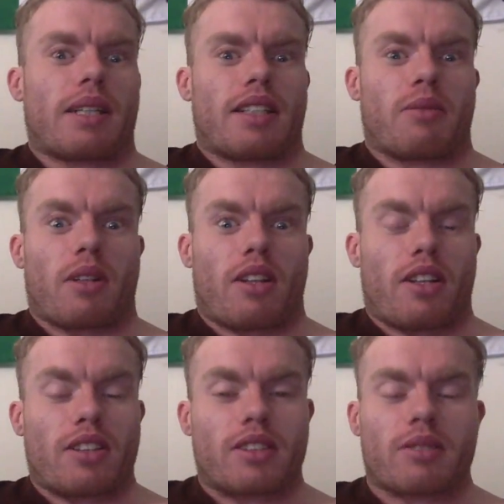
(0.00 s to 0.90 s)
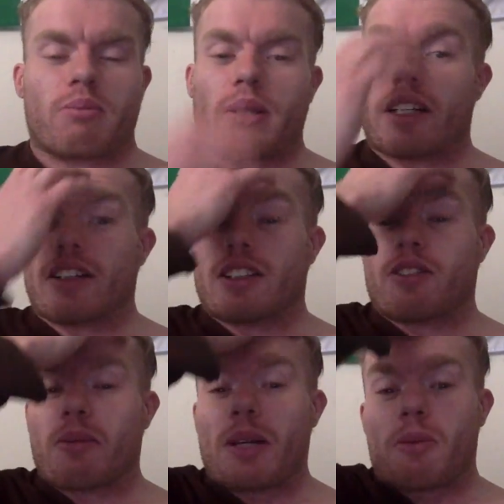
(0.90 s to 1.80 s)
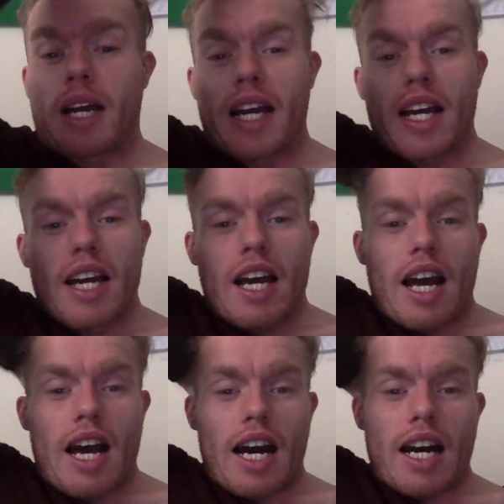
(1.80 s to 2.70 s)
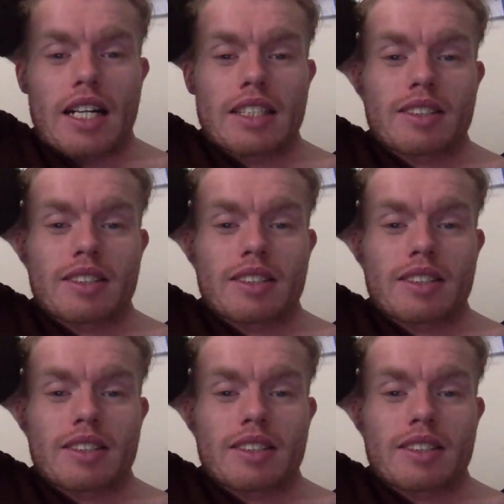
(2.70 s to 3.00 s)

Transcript: been one of those periods for me where uh,